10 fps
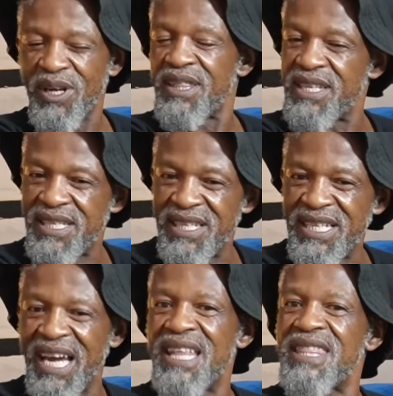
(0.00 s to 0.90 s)
at this
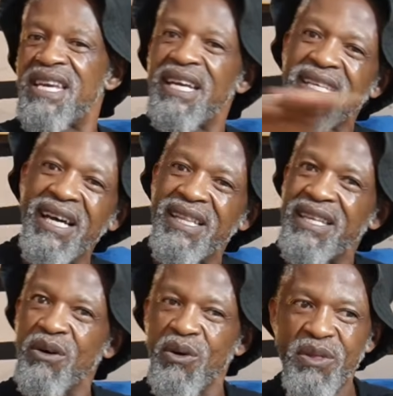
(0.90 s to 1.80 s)
entire theater,
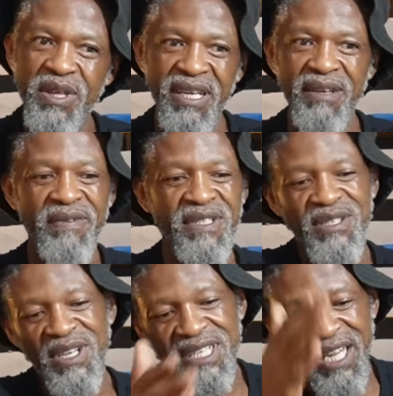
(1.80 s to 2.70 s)
the whole thing. If it's
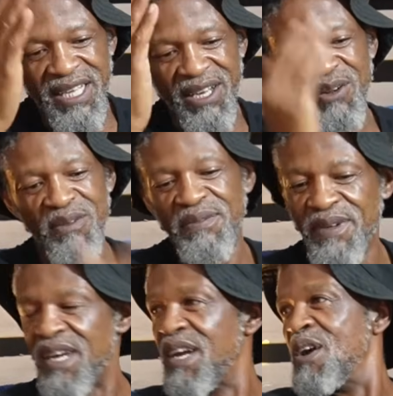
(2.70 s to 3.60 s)
not the hero
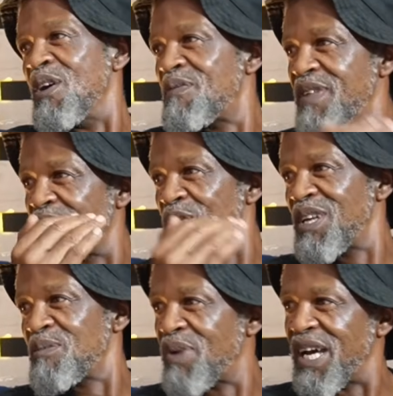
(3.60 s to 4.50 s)
of the
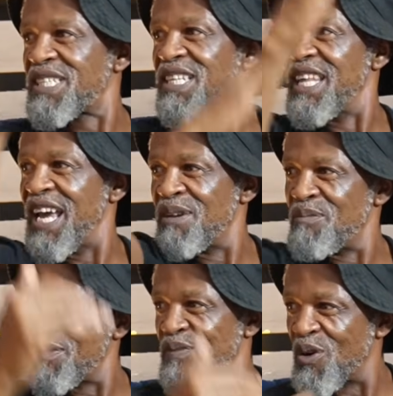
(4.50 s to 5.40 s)
ruling party then,
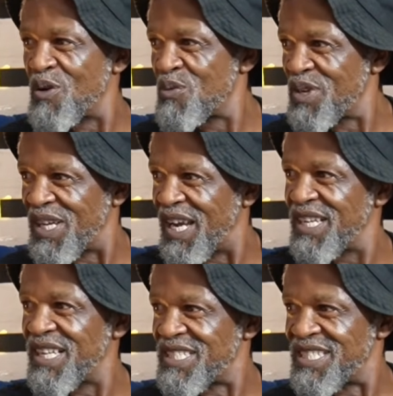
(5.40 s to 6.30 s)
before we
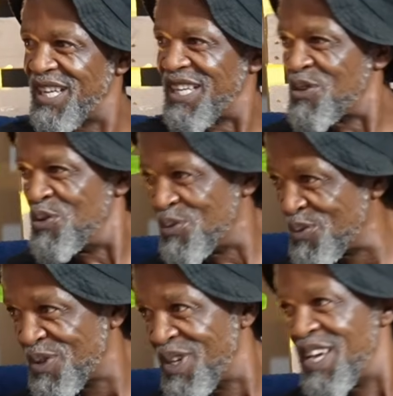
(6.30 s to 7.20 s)
had the
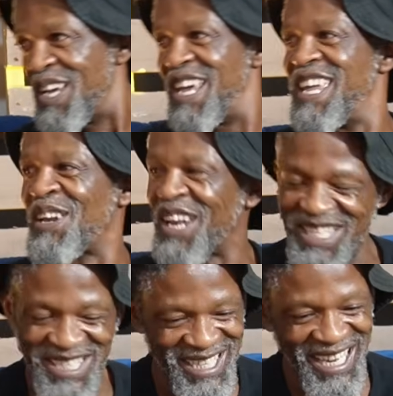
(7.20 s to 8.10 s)
GNU
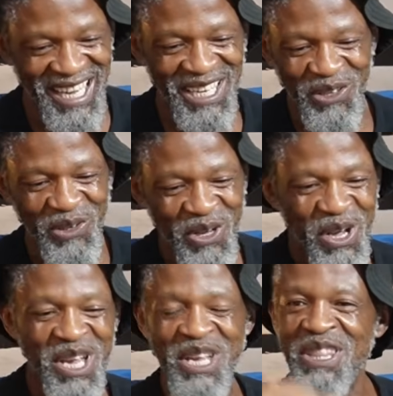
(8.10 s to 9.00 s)
scenario,
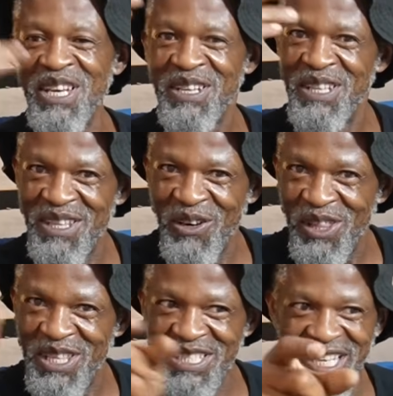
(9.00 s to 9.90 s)
in all
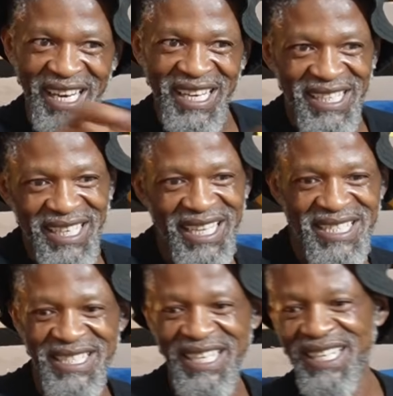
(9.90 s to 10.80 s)
these
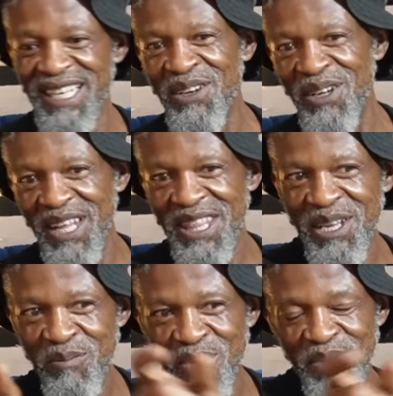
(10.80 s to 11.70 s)
characters that
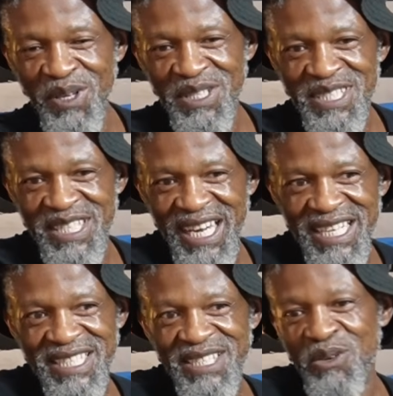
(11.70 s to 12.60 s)
they put on
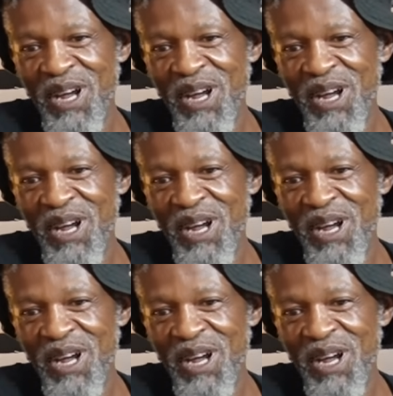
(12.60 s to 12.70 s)
stage, you